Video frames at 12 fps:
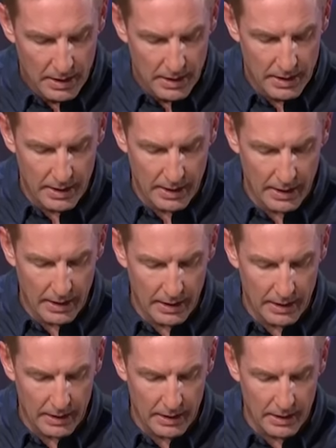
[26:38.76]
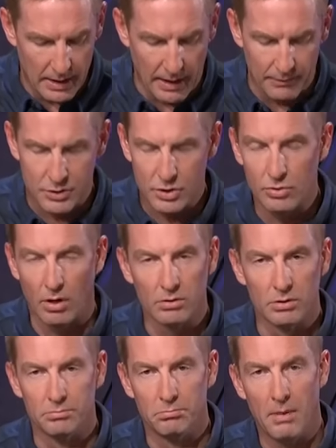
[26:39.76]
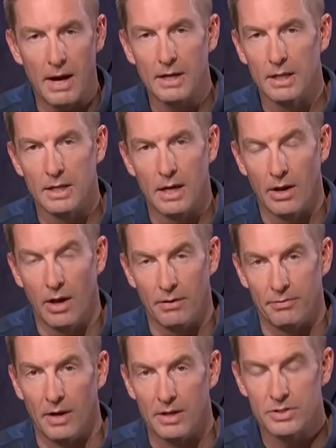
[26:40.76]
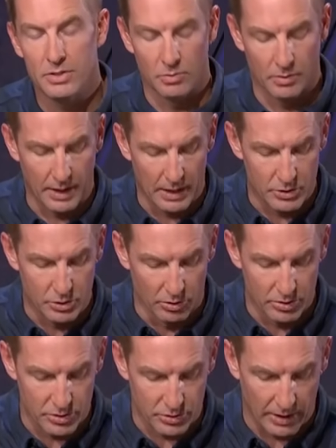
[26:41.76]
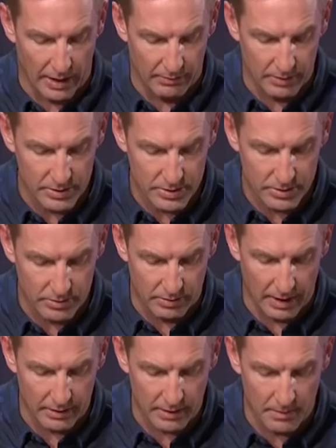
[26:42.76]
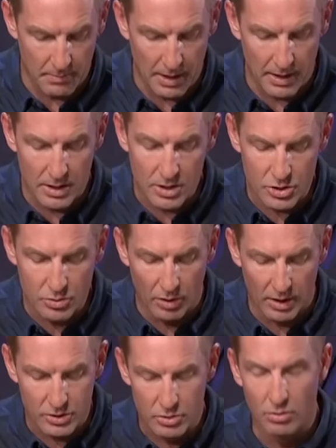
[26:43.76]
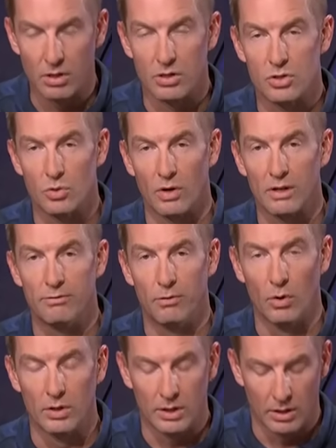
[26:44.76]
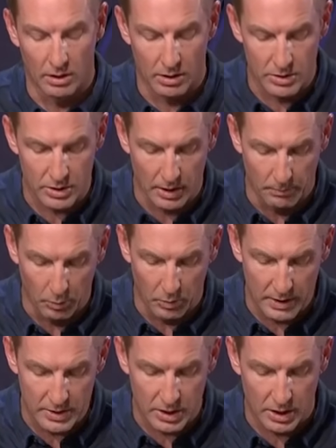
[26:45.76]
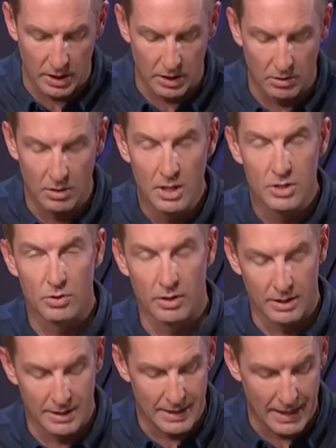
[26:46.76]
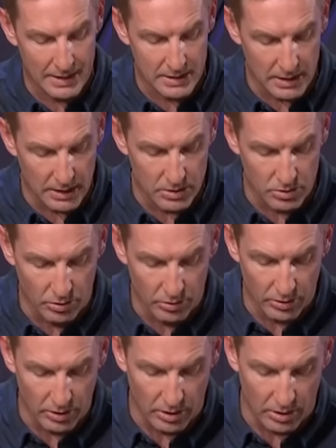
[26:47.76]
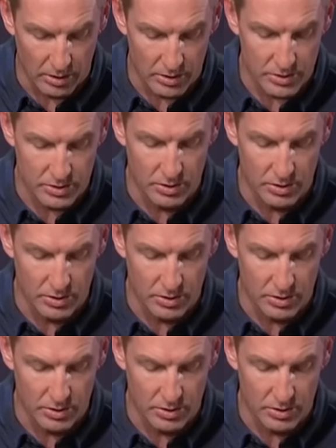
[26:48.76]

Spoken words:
They have struggled mightily on offense without Jordan Travis, right? They managed, 224 yards a couple weeks ago, 219 total yards.